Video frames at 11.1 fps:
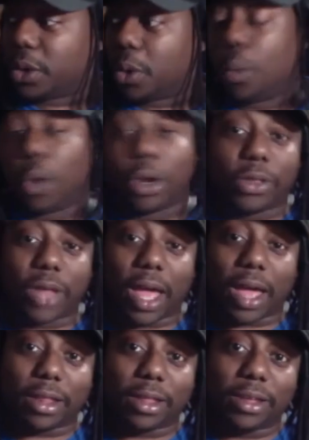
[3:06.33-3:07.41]
One of the
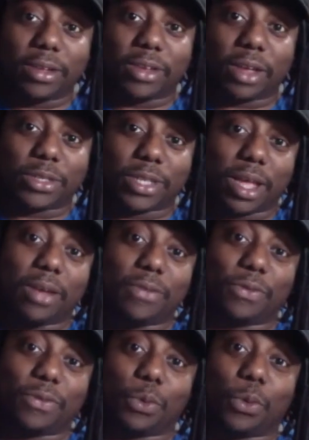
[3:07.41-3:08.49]
accolades outside of
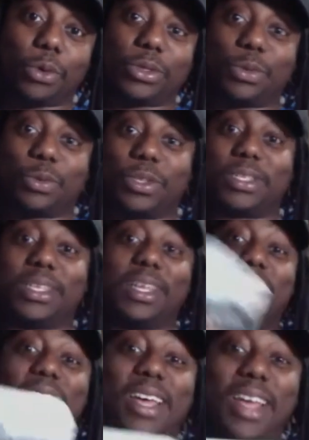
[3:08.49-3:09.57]
awards was
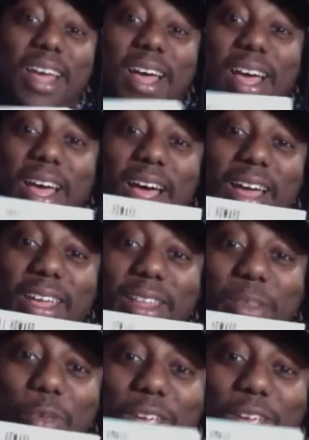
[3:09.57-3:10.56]
I got to be an